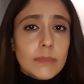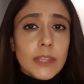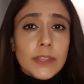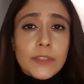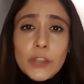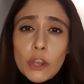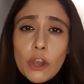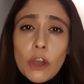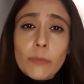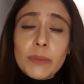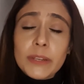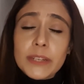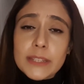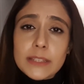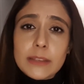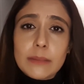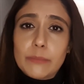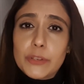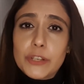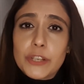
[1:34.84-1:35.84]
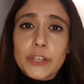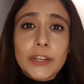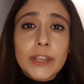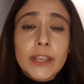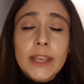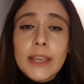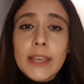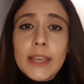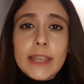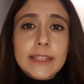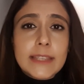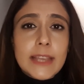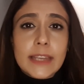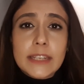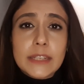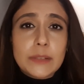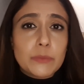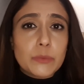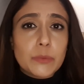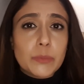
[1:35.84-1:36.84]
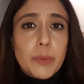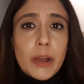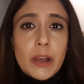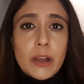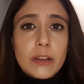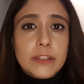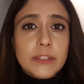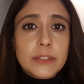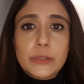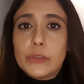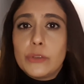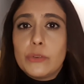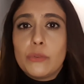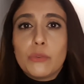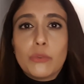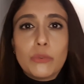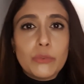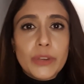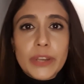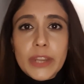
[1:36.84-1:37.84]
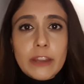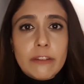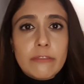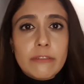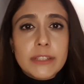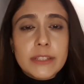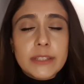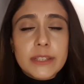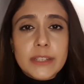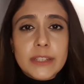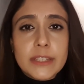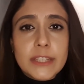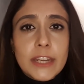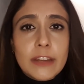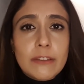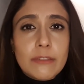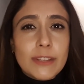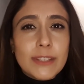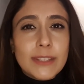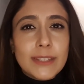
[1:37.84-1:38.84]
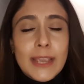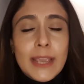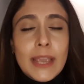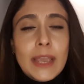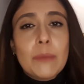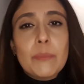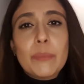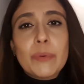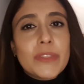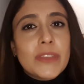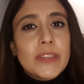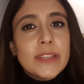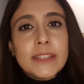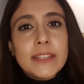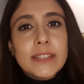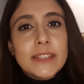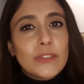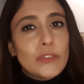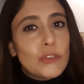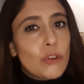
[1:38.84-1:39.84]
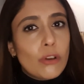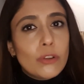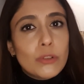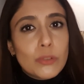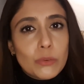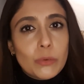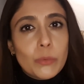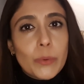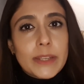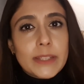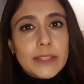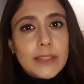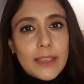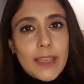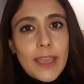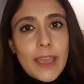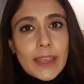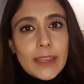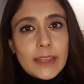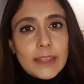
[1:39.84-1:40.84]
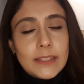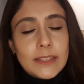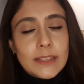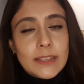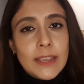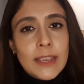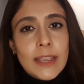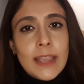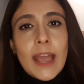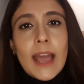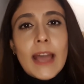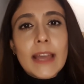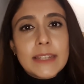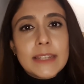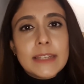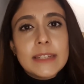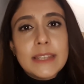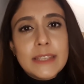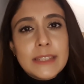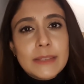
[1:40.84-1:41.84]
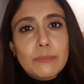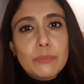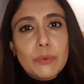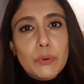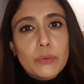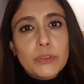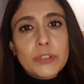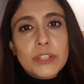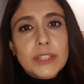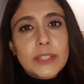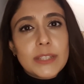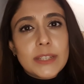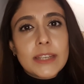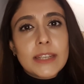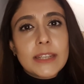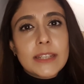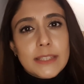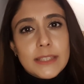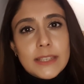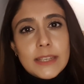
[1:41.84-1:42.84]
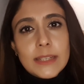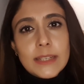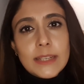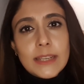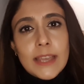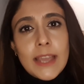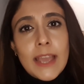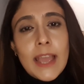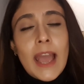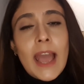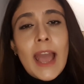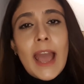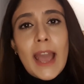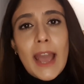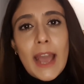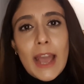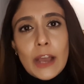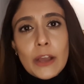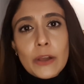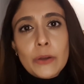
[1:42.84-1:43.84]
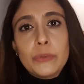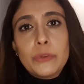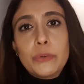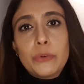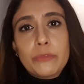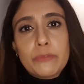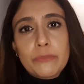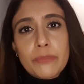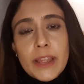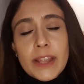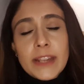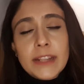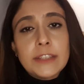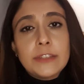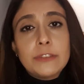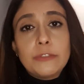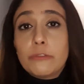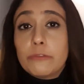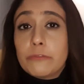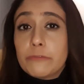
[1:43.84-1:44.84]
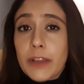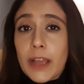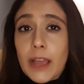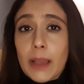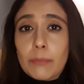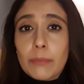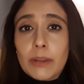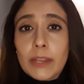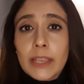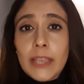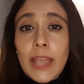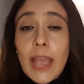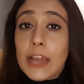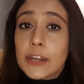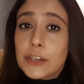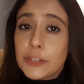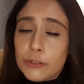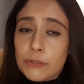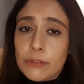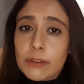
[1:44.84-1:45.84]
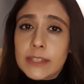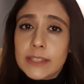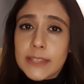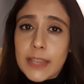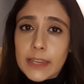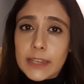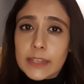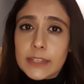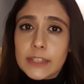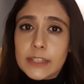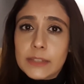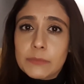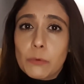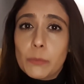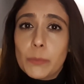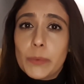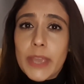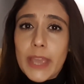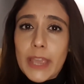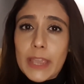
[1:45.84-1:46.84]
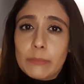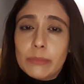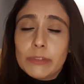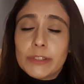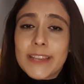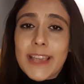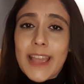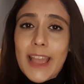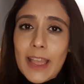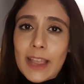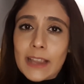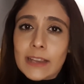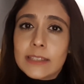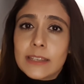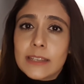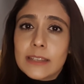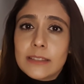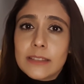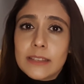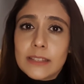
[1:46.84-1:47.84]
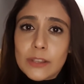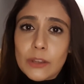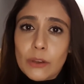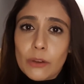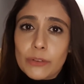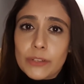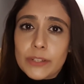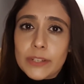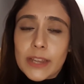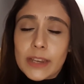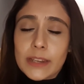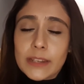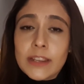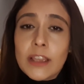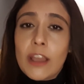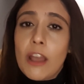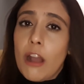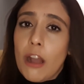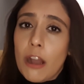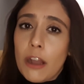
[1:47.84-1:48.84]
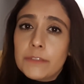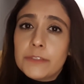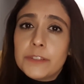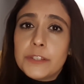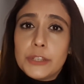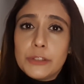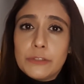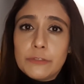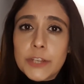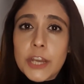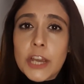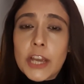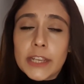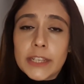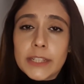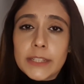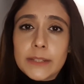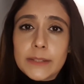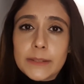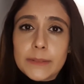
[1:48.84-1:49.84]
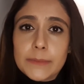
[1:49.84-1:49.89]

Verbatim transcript: the common assumption is that it will pass to your nearest and dearest, but this is not always the case. And it is important to consider how your friends, your family, and your executors will be able to access this content after you've died.